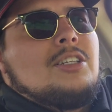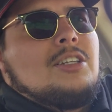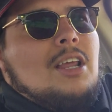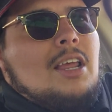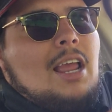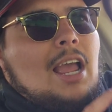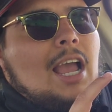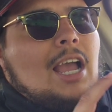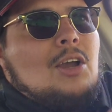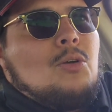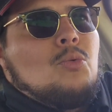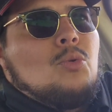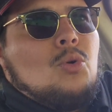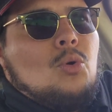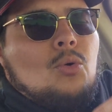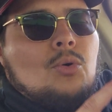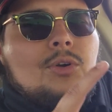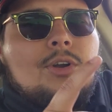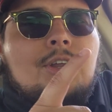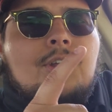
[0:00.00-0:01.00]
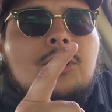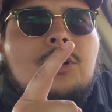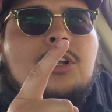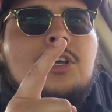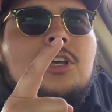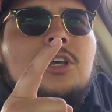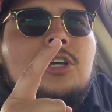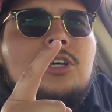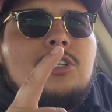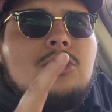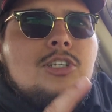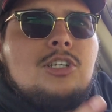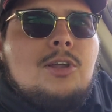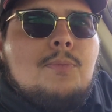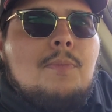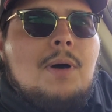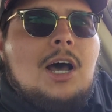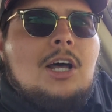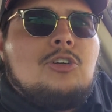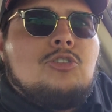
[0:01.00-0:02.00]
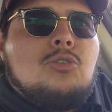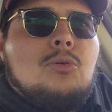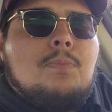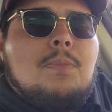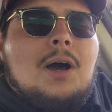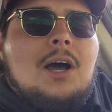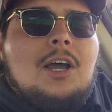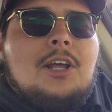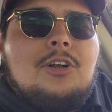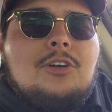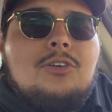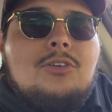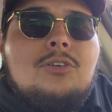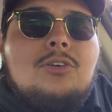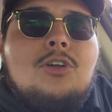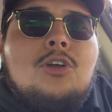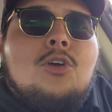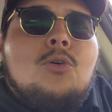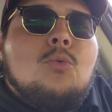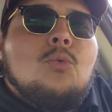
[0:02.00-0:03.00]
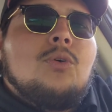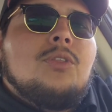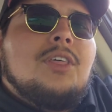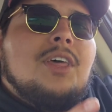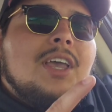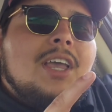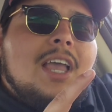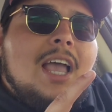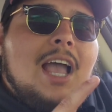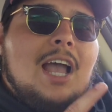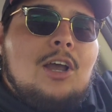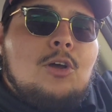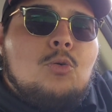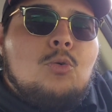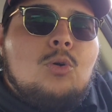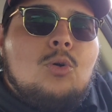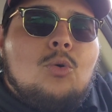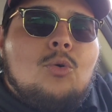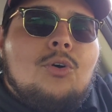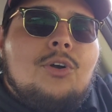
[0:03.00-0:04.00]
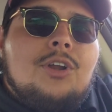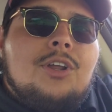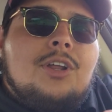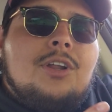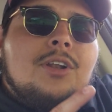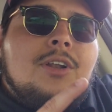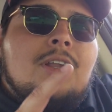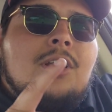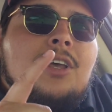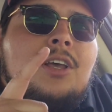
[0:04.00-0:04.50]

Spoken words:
a Ecuadorian Sumatra binder with a Ecuadorian